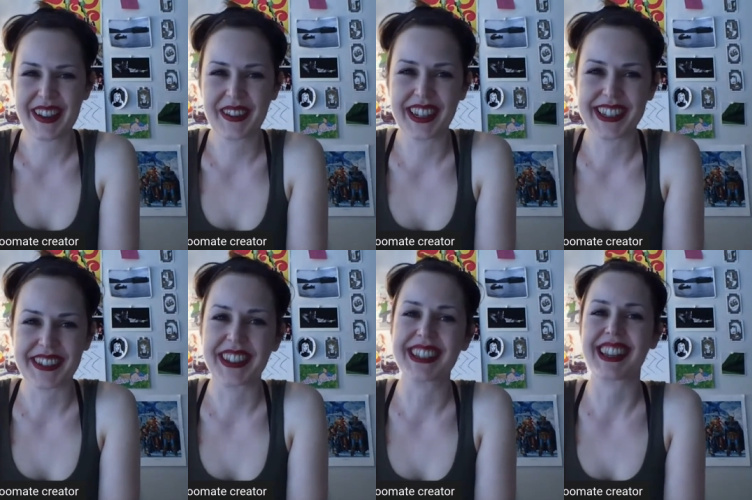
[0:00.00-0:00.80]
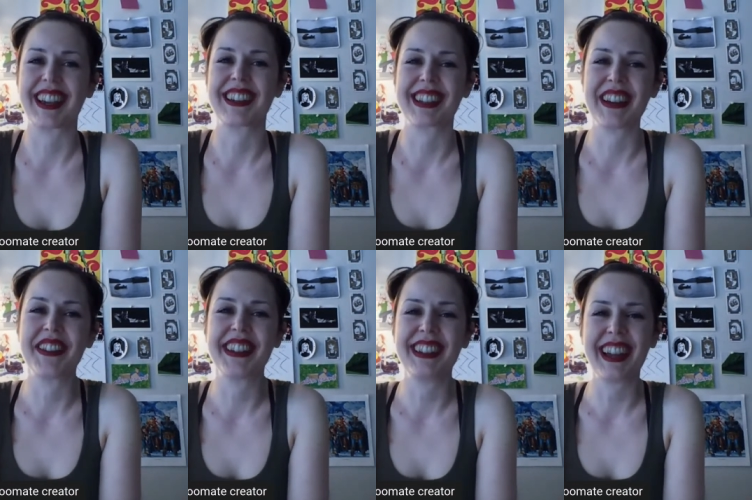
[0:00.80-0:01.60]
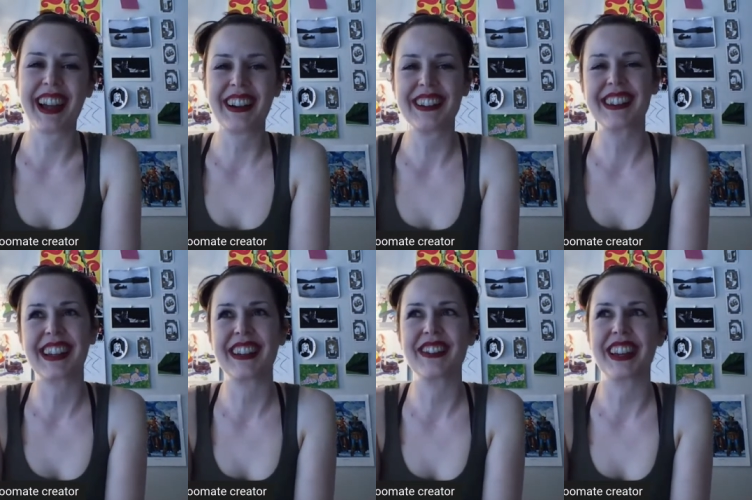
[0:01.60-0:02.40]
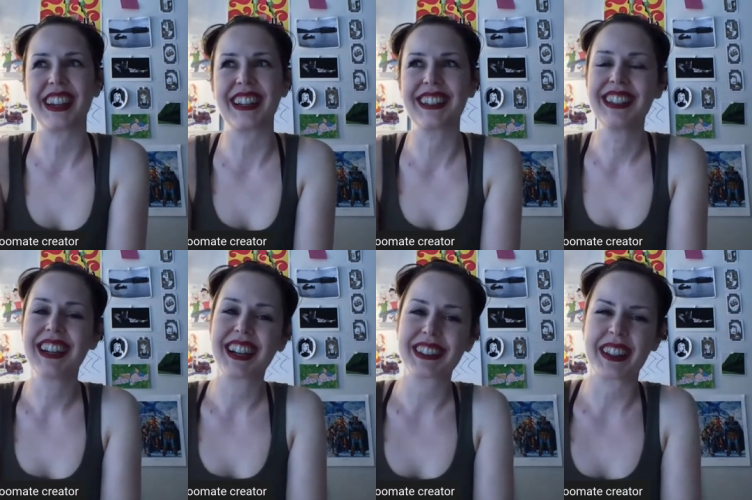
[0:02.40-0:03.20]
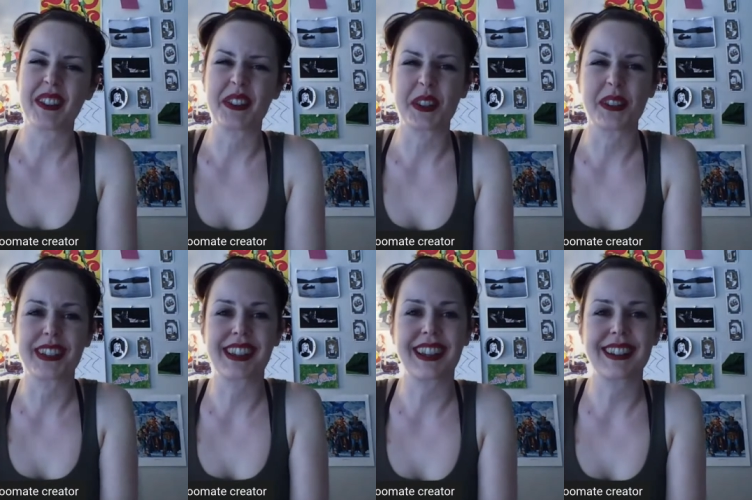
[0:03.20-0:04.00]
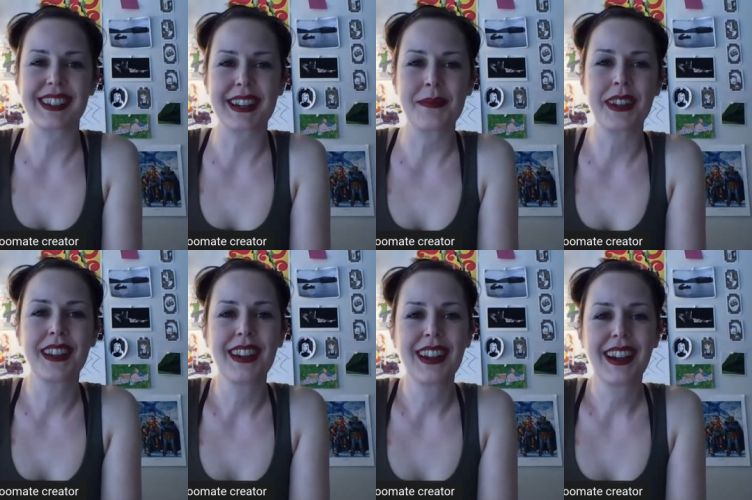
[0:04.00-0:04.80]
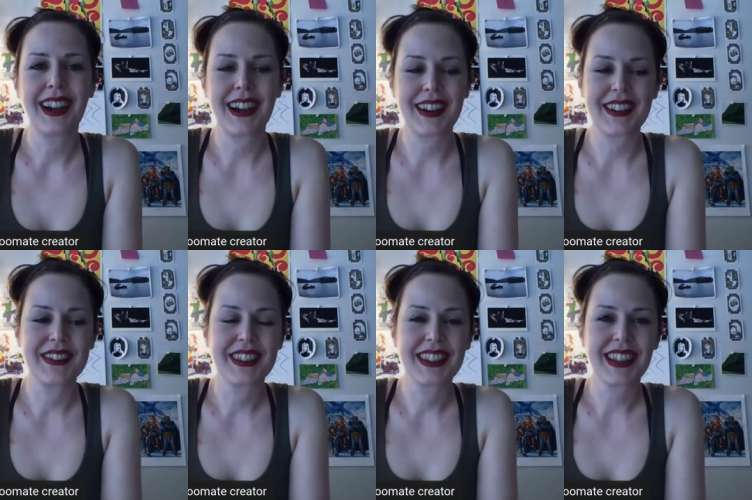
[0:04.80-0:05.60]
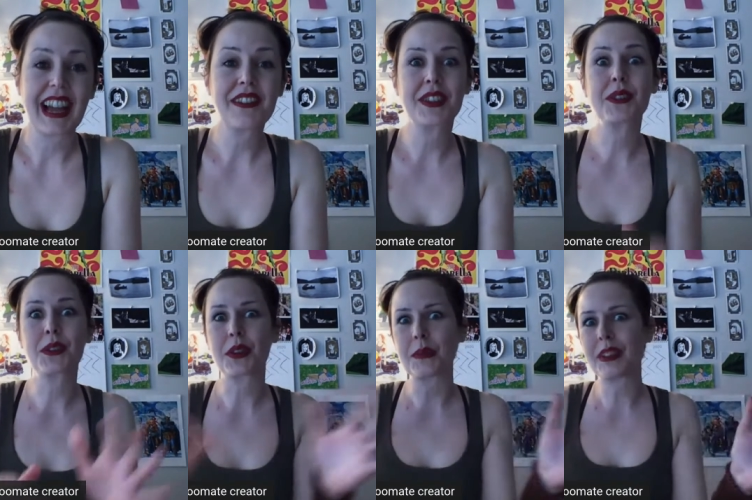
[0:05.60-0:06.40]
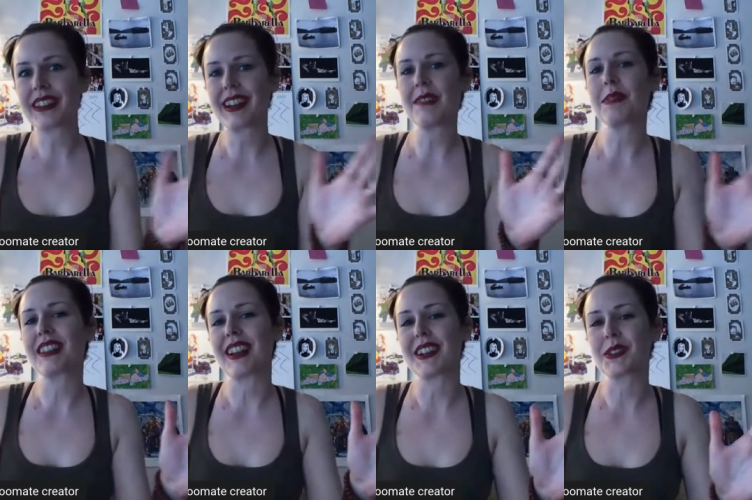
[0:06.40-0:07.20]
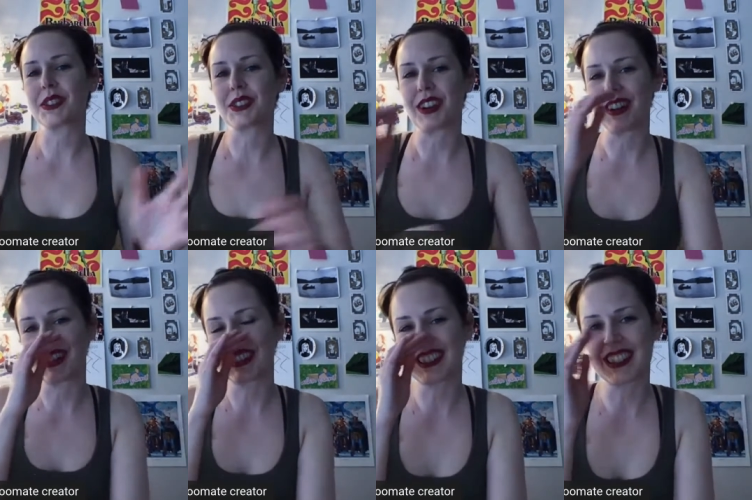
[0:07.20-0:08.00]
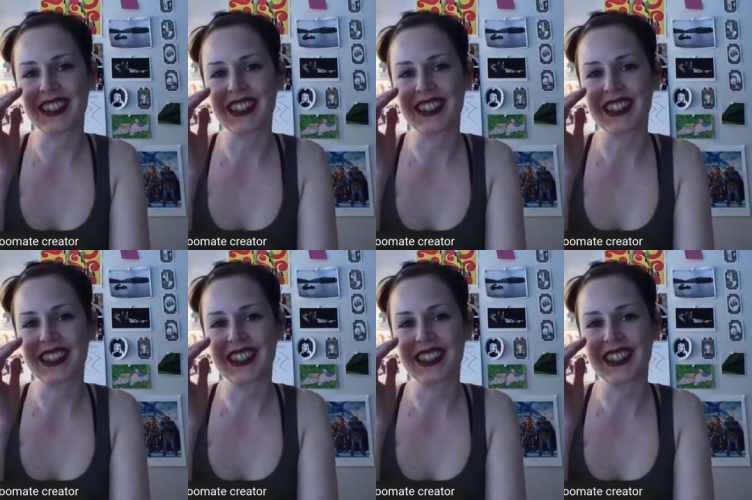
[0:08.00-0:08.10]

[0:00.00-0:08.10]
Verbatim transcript: weeks and weeks ahead of time, and now it's kind of like I only have a few weeks ahead of time. Uh, I have the story planned out, but the actual drawing is